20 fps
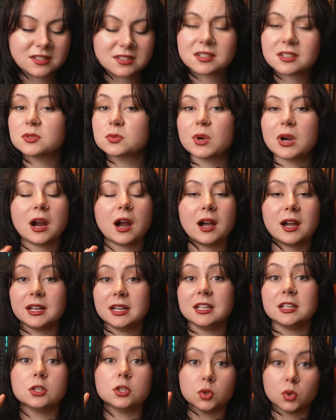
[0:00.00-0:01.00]
this is where I
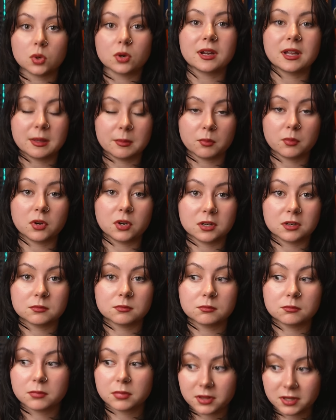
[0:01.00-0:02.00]
need your input.
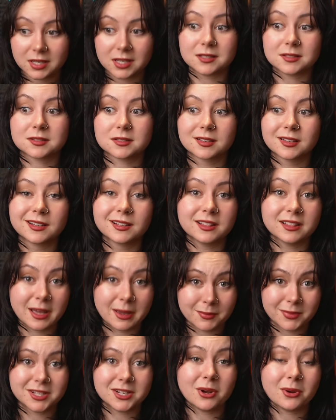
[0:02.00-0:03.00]
Please
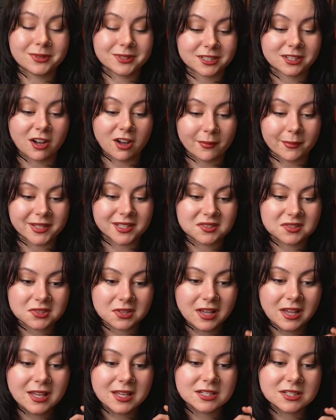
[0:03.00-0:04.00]
let me know in the
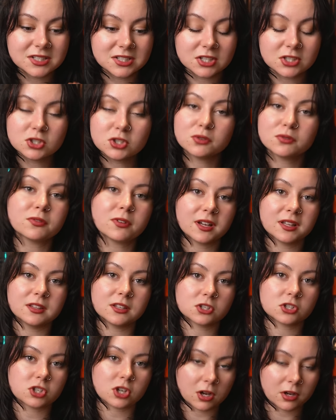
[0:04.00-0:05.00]
comments, did you find
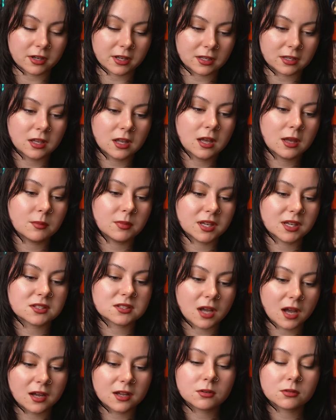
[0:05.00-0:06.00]
this shocking?
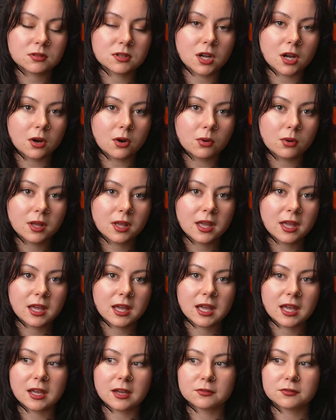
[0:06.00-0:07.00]
Because I don't know
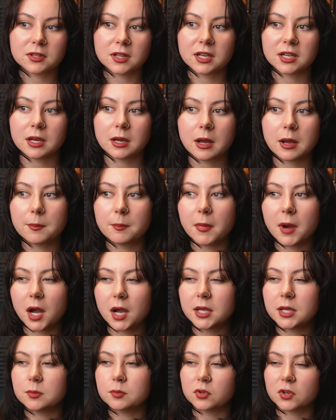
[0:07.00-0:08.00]
if like
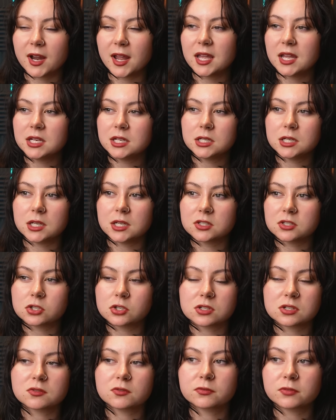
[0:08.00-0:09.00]
my brain is
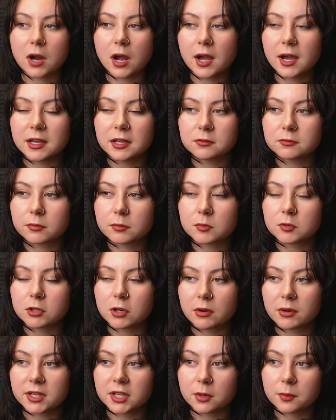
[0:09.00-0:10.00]
just fried from
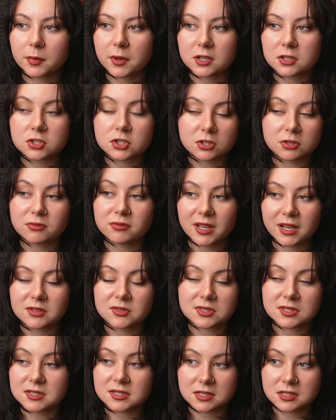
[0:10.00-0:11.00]
growing up on two
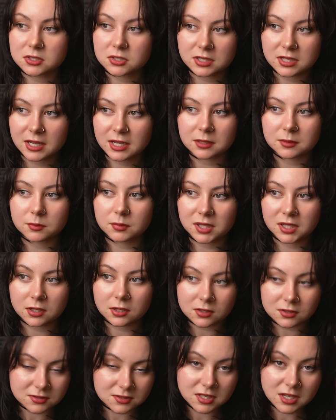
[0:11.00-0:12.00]
thousands internet,
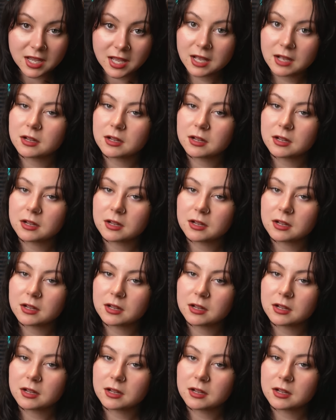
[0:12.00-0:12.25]
because